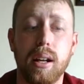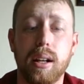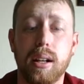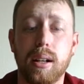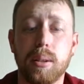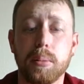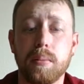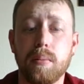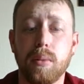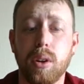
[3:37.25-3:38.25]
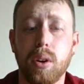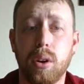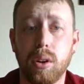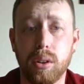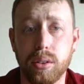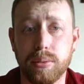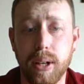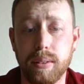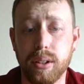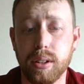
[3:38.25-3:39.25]
all under
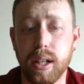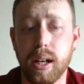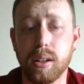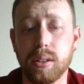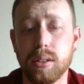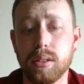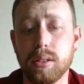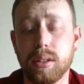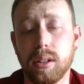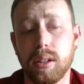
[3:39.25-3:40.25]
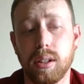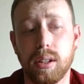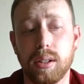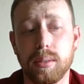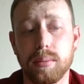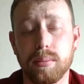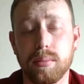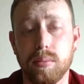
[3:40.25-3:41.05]
$500.